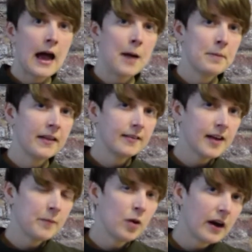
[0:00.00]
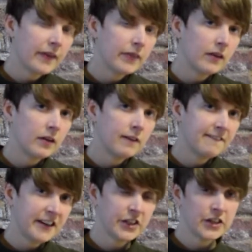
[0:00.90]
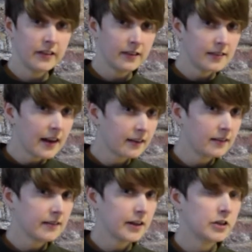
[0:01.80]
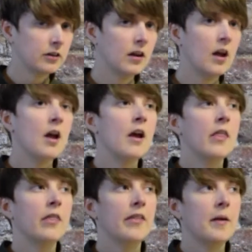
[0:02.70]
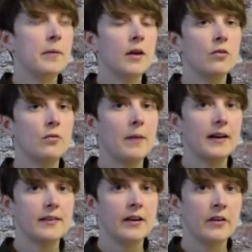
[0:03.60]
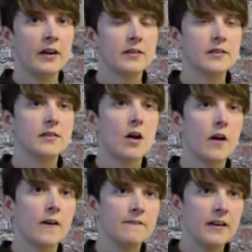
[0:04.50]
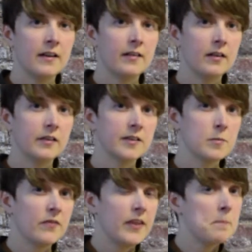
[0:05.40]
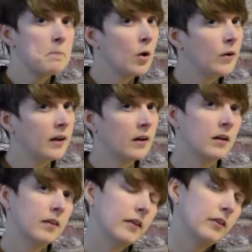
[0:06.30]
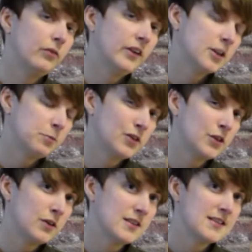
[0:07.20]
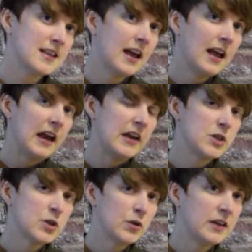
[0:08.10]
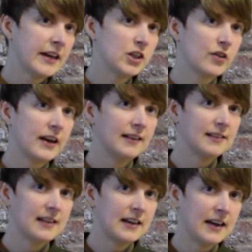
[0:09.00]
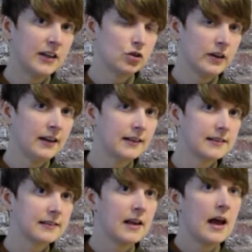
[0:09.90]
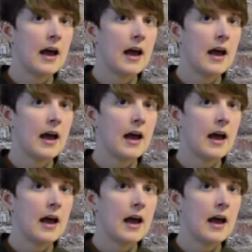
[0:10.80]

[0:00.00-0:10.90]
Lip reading: and by the time you add the fish in the second session, there'll then be enough bacteria to start converting some of the ammonia that the fish produce into nitrites and nitrates.